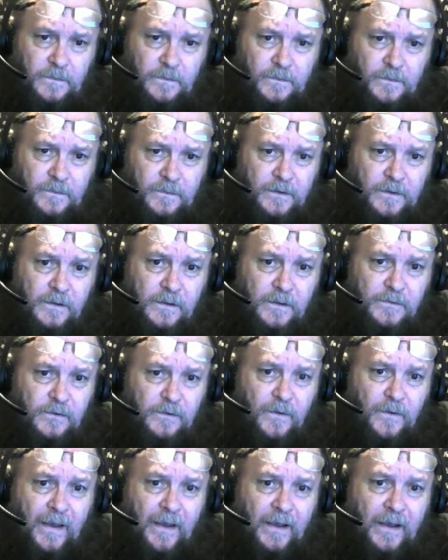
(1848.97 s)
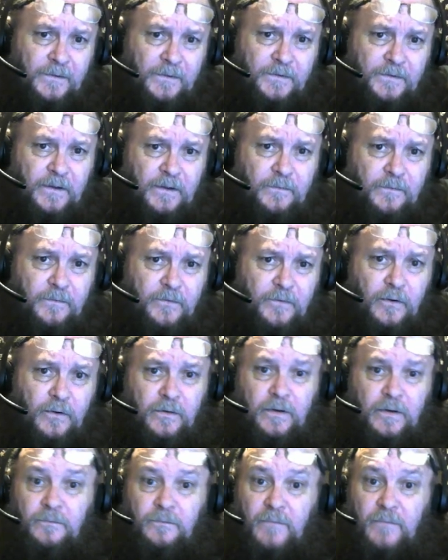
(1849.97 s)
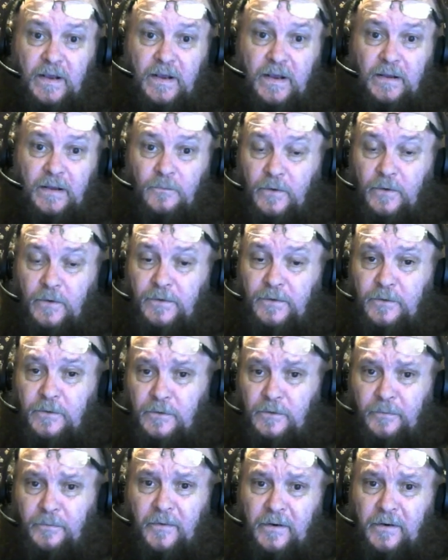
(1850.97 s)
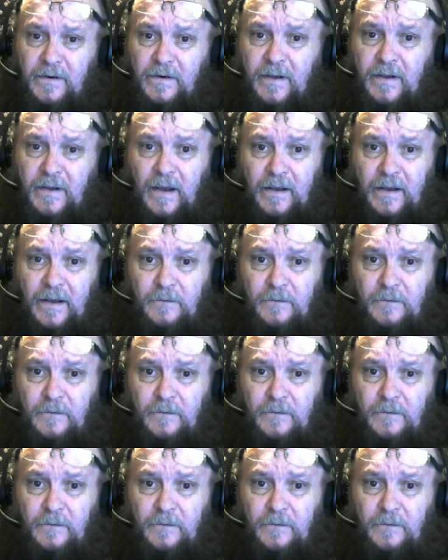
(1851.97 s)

Did you ask if you could meet with your spirit guide?